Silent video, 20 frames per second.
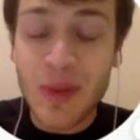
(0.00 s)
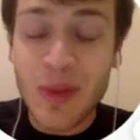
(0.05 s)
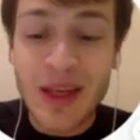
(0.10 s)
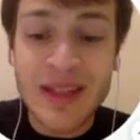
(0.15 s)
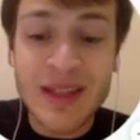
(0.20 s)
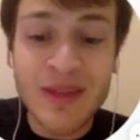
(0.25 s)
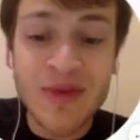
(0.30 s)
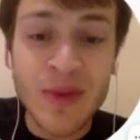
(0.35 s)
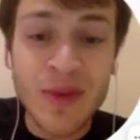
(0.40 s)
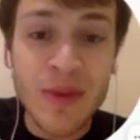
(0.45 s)
and
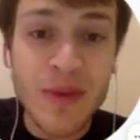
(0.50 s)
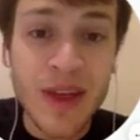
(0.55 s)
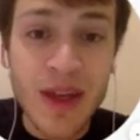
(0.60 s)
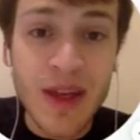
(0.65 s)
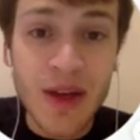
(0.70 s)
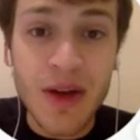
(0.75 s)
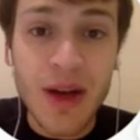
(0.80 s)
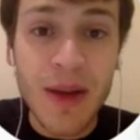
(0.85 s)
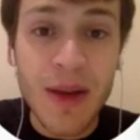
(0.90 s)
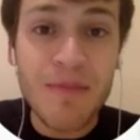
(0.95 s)
pasted from the
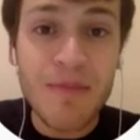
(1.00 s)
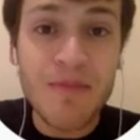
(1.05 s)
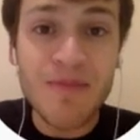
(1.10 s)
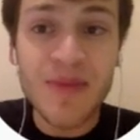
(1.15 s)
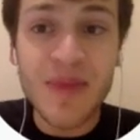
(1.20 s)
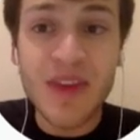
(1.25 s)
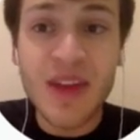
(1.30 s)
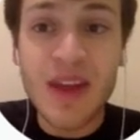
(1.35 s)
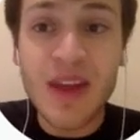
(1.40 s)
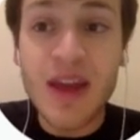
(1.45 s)
internet.
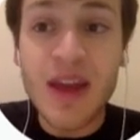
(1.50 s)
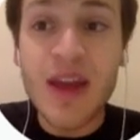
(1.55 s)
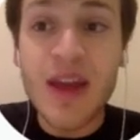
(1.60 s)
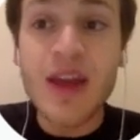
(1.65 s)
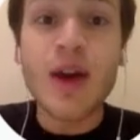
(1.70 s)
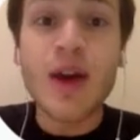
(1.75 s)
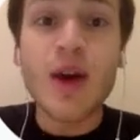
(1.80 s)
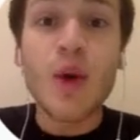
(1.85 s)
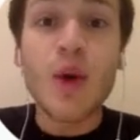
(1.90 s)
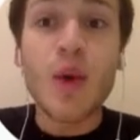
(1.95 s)

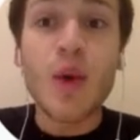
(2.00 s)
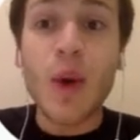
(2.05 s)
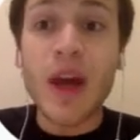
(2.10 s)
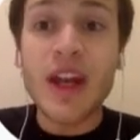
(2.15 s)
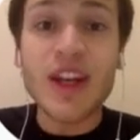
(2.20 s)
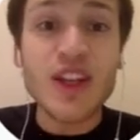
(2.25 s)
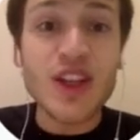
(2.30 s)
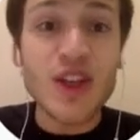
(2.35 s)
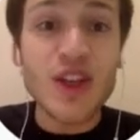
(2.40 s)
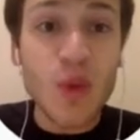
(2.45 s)

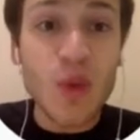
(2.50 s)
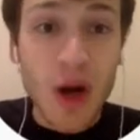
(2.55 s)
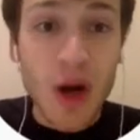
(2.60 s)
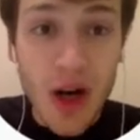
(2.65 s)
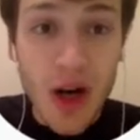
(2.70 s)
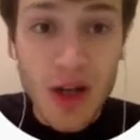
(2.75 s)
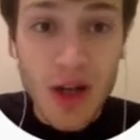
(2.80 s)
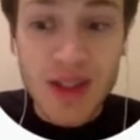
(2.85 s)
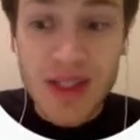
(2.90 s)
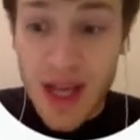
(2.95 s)
When you
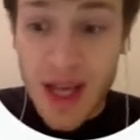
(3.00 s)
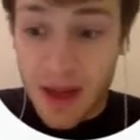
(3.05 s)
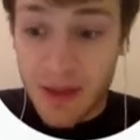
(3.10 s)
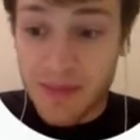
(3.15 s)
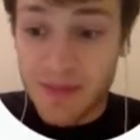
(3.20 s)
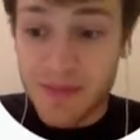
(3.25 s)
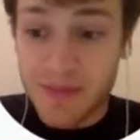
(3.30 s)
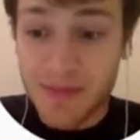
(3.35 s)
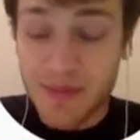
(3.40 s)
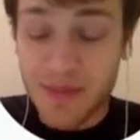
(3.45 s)
are
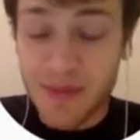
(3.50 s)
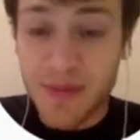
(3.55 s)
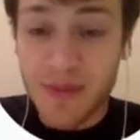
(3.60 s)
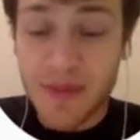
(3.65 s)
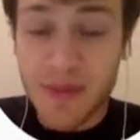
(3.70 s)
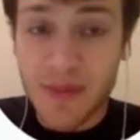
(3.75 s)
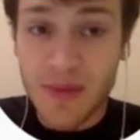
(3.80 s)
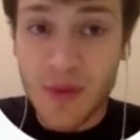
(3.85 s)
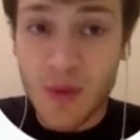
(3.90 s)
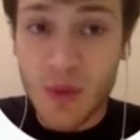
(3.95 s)
done
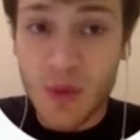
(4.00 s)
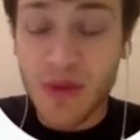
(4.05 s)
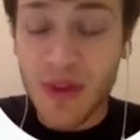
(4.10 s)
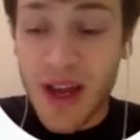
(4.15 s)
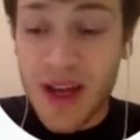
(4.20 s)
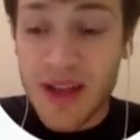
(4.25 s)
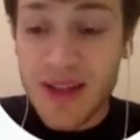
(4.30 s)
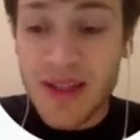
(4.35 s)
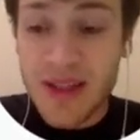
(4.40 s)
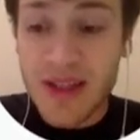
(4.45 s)

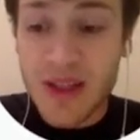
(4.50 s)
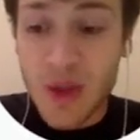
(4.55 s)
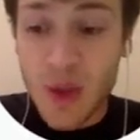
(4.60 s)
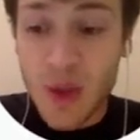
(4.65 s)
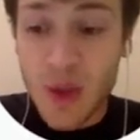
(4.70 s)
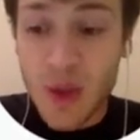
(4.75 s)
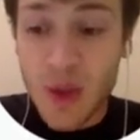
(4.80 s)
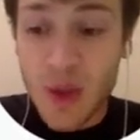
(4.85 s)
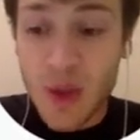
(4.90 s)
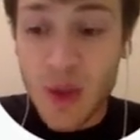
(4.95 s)
revising
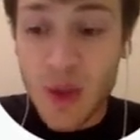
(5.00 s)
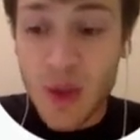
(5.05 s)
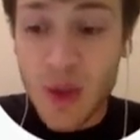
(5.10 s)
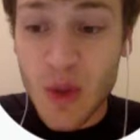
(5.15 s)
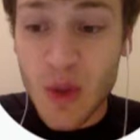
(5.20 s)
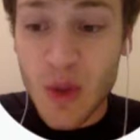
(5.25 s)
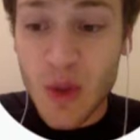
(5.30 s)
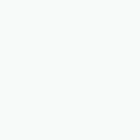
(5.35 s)
your